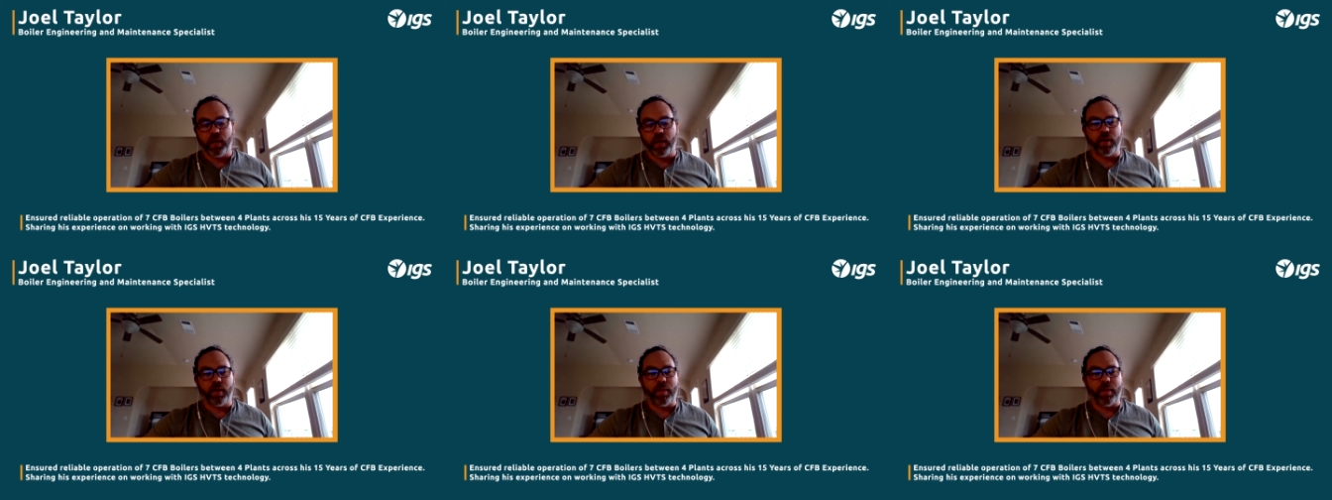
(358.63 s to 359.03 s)

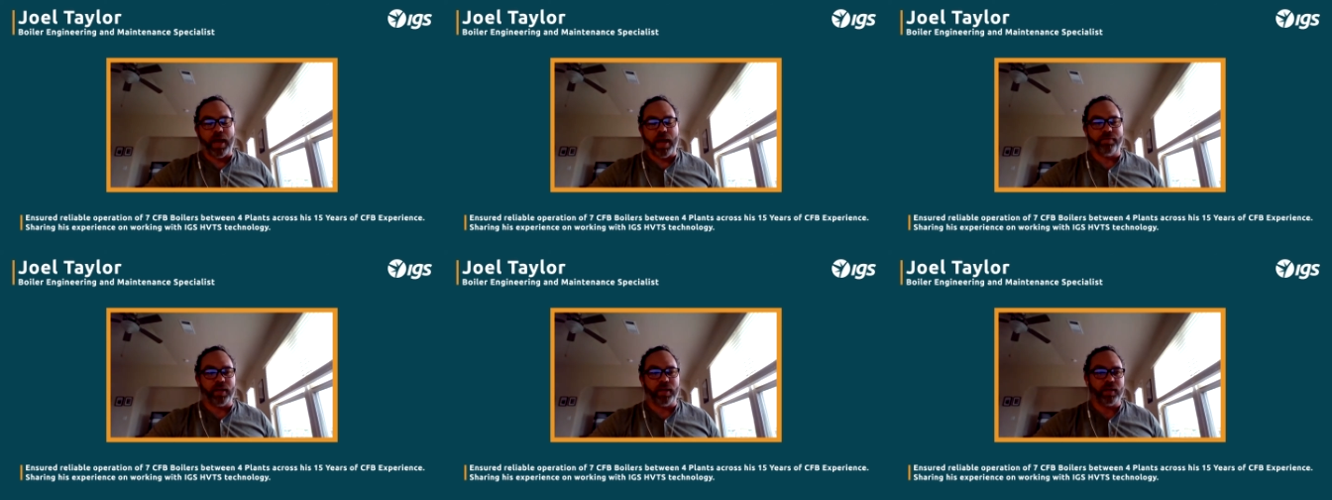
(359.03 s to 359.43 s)
um,
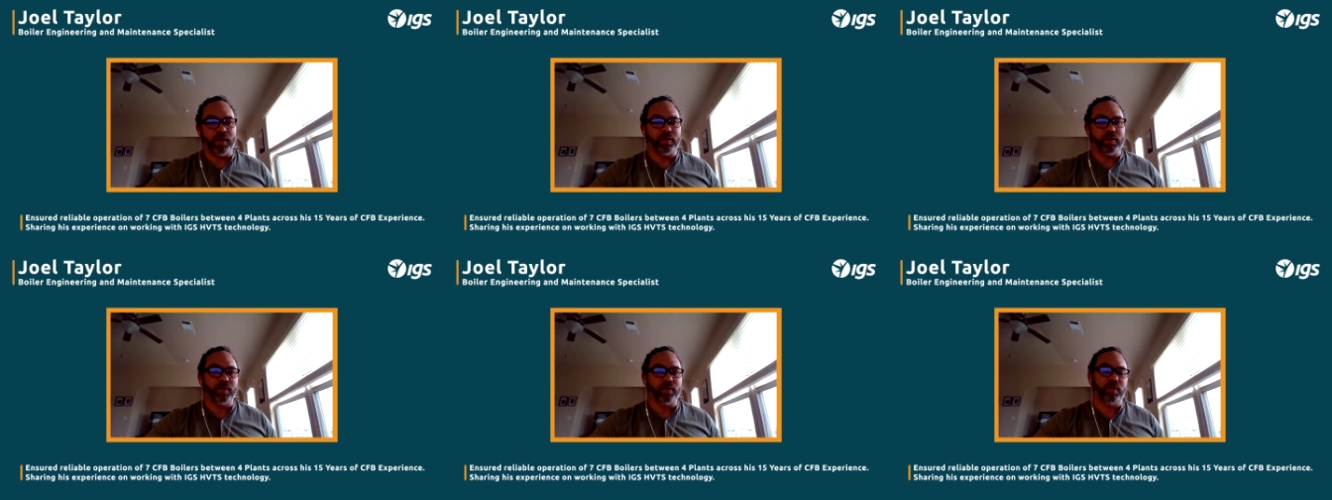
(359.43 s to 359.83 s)

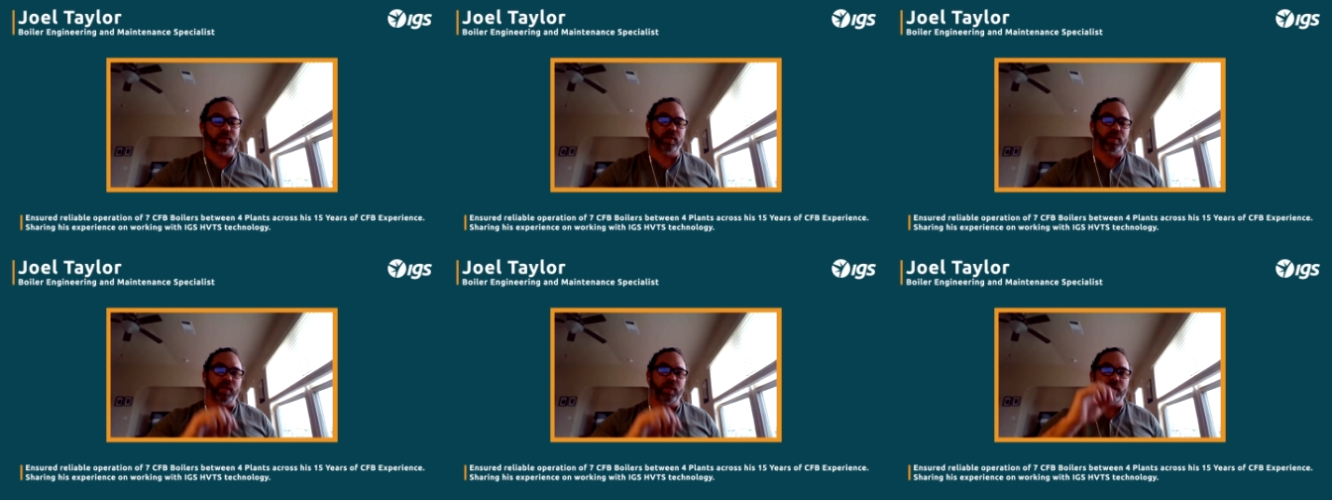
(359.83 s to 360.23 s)
having
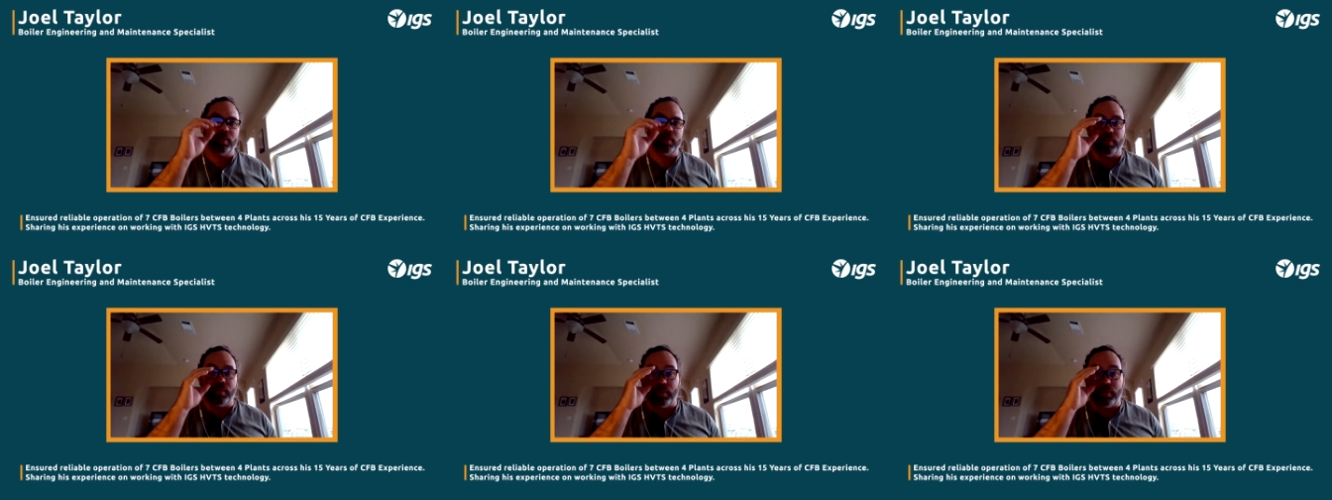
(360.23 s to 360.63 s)

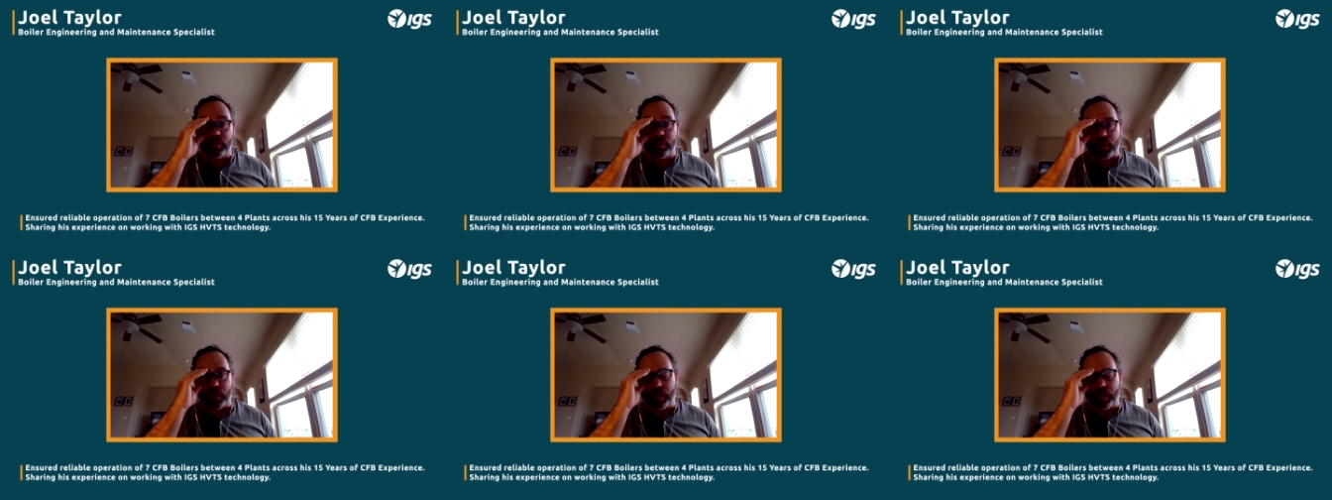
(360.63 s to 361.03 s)
um,
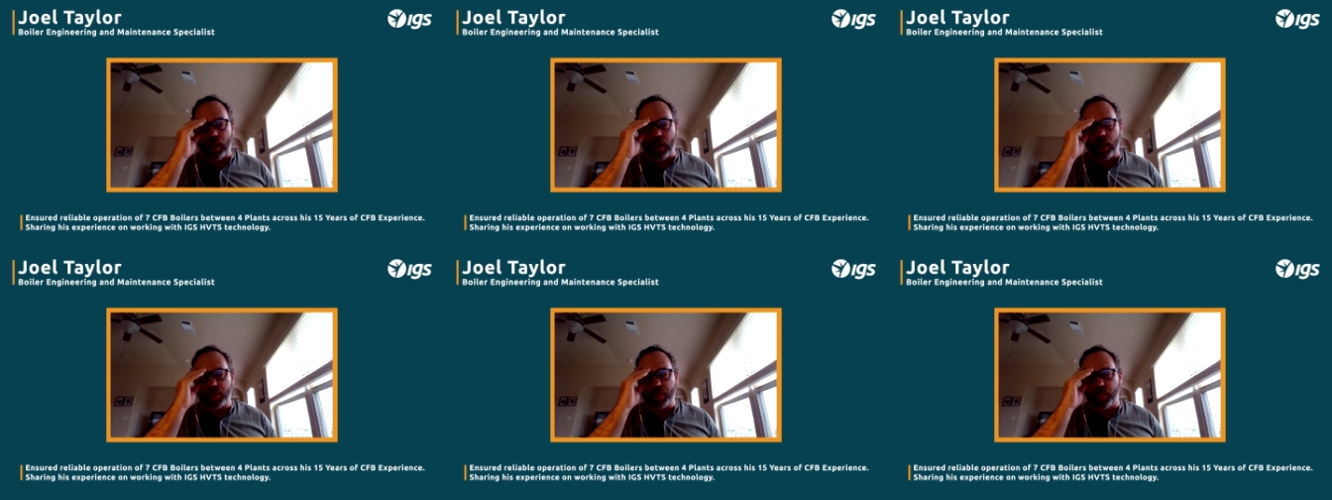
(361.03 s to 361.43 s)
a
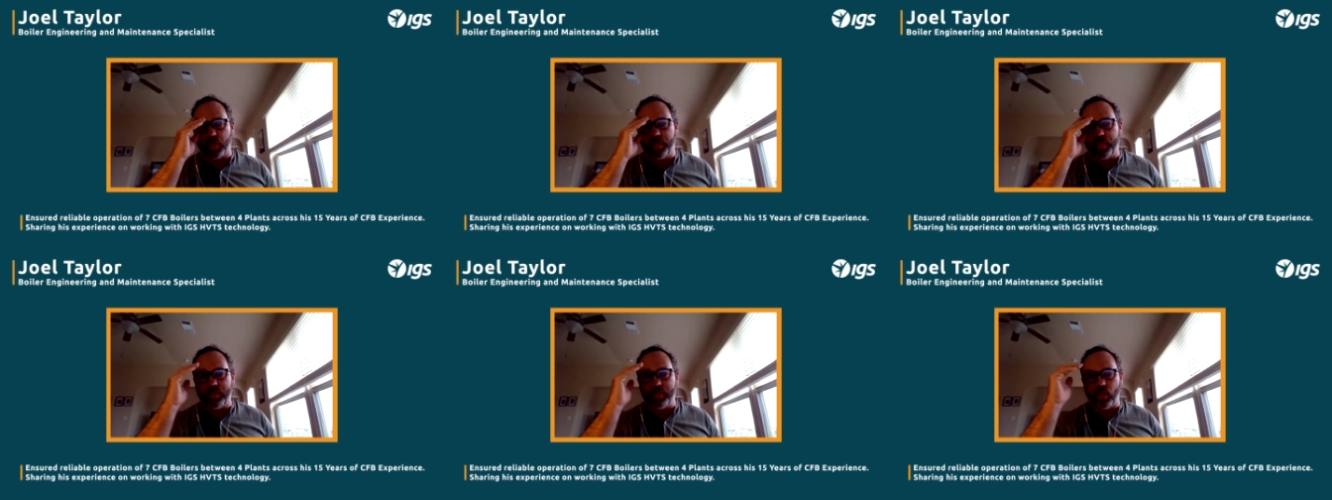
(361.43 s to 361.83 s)

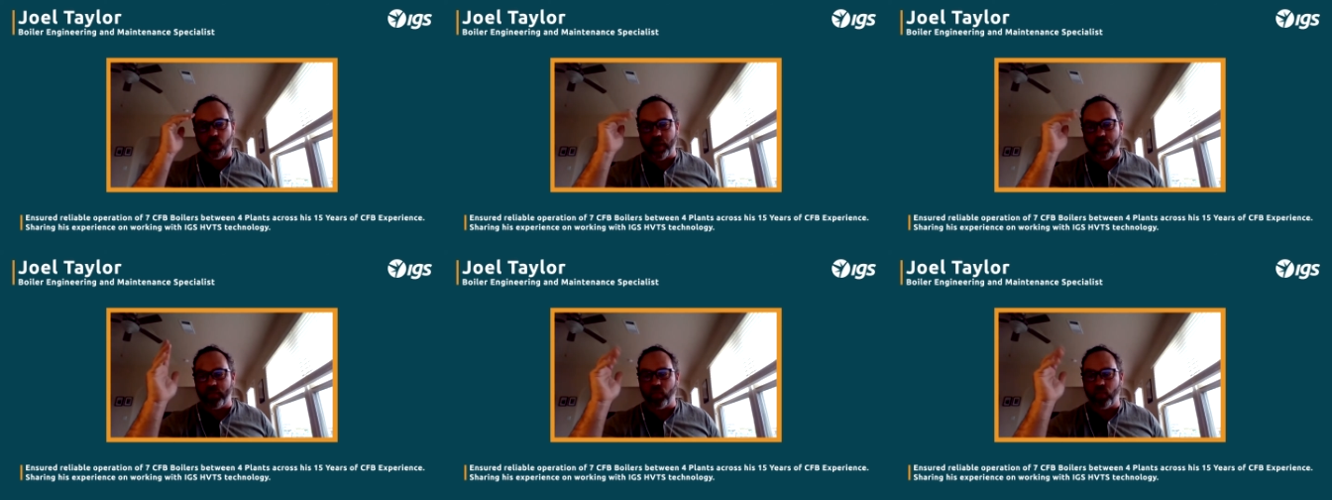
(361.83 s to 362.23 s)
knowledgeable
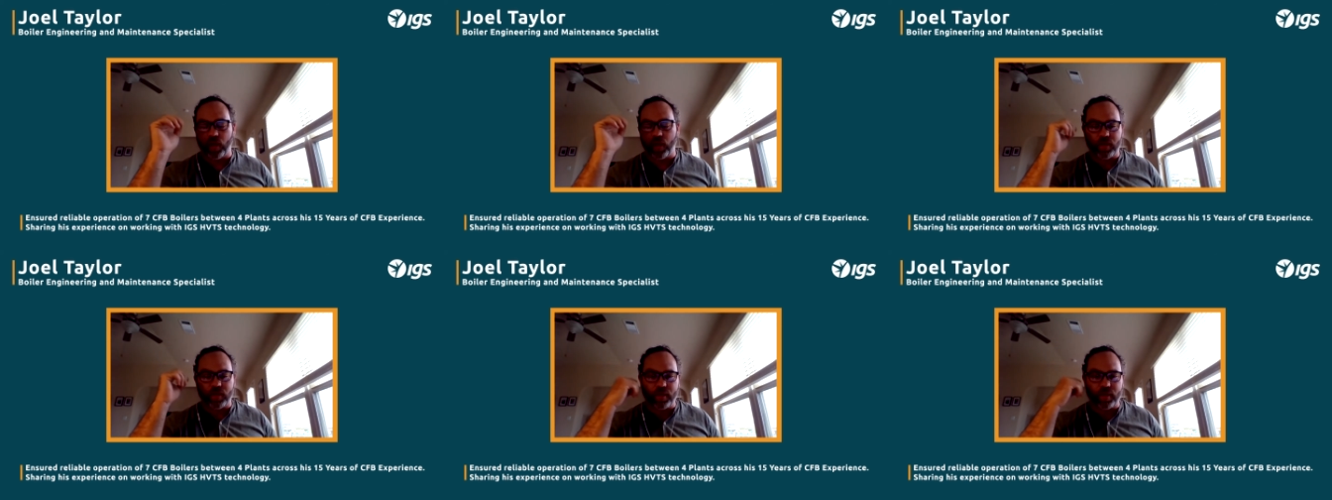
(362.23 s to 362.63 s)
people that have
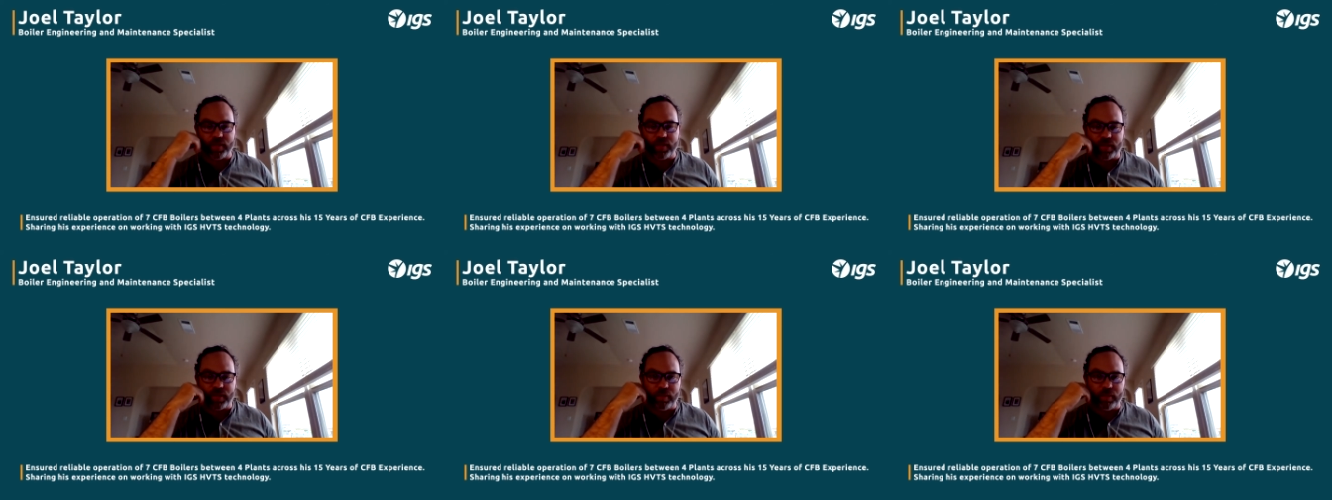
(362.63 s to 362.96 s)
worked on